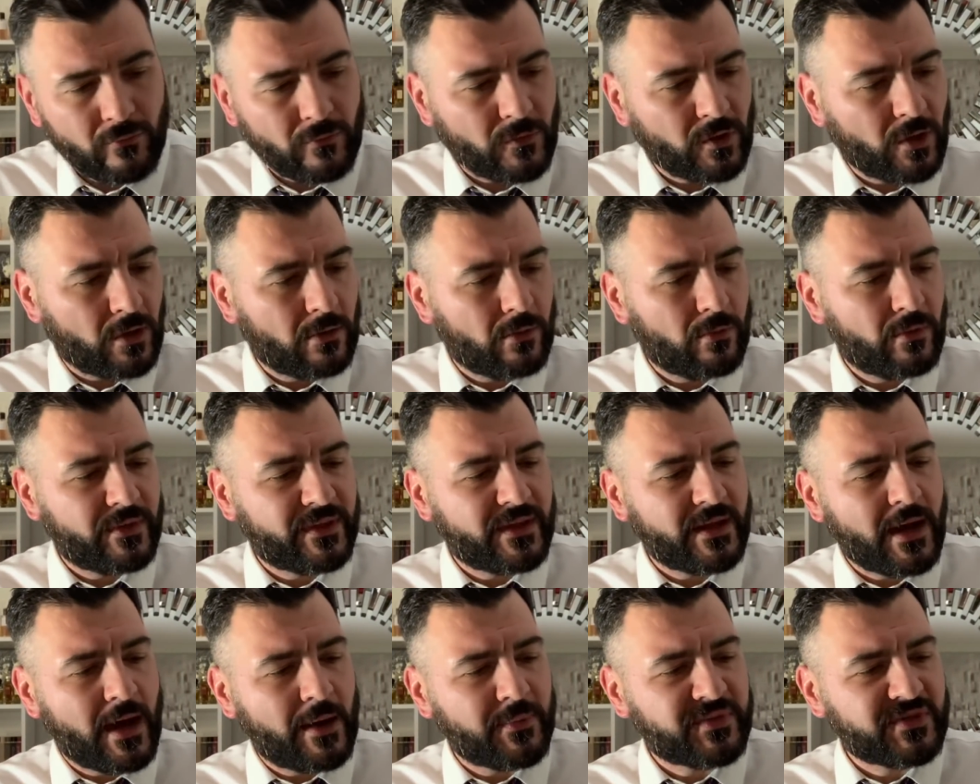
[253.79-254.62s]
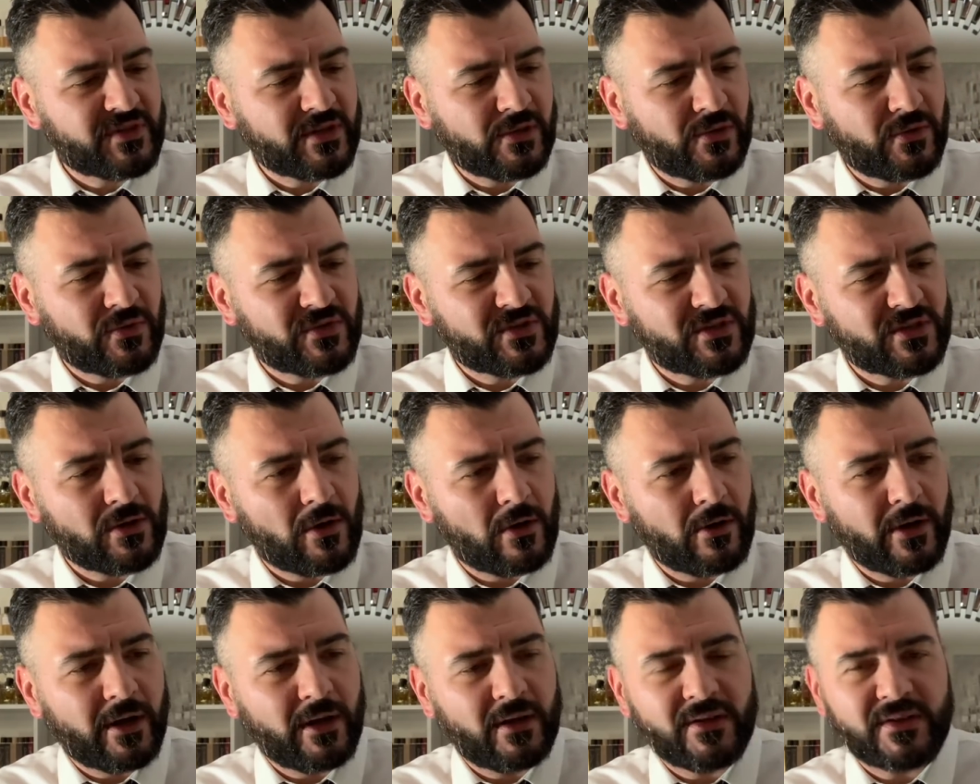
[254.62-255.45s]
with the absolutes
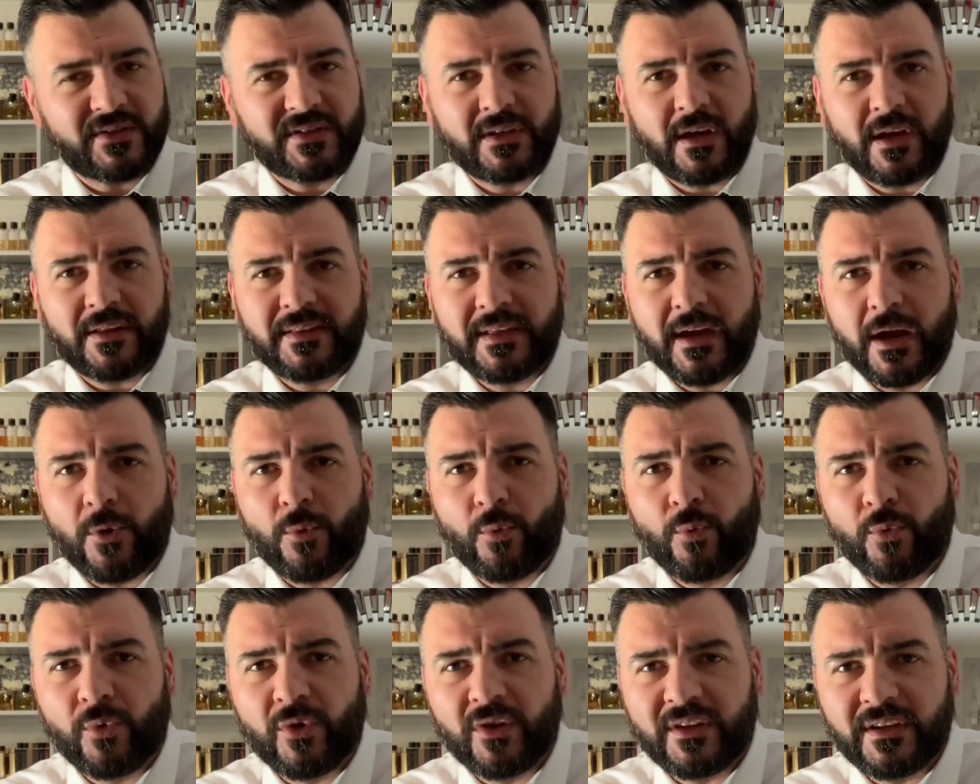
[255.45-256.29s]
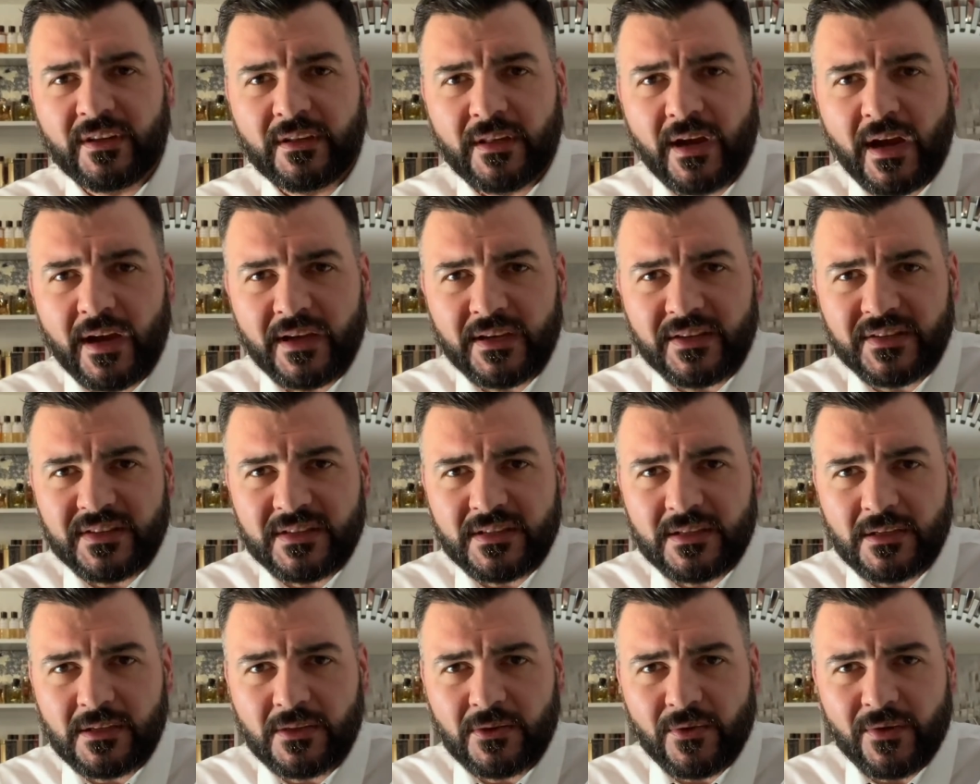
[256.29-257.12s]
d'Orient, and it's got that really
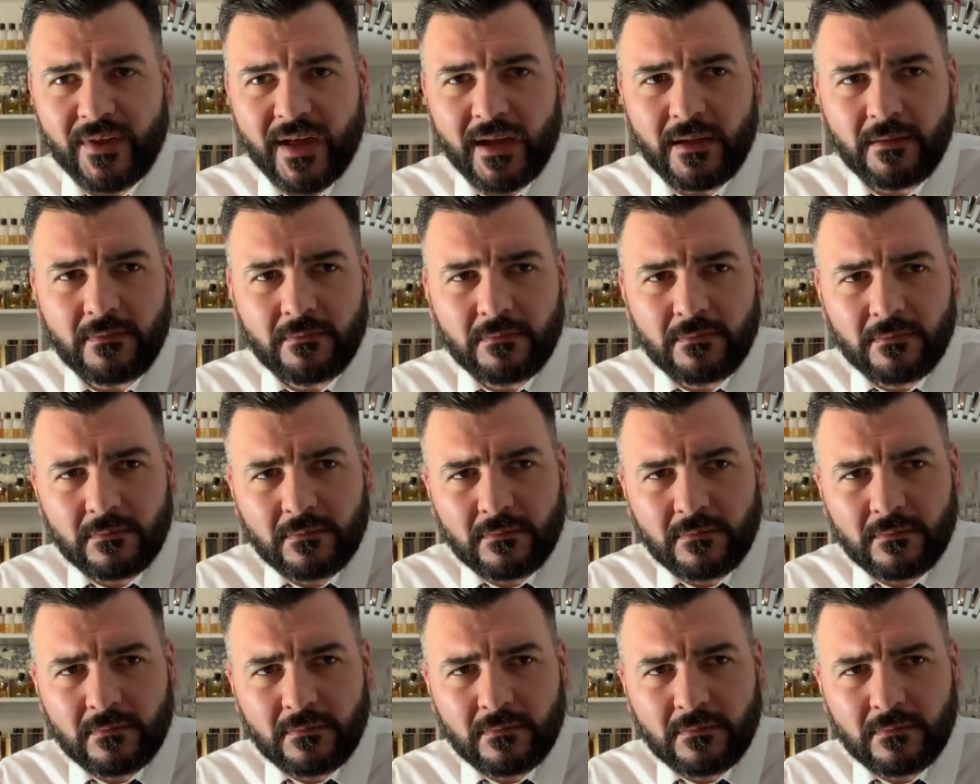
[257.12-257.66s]
nice, you know, that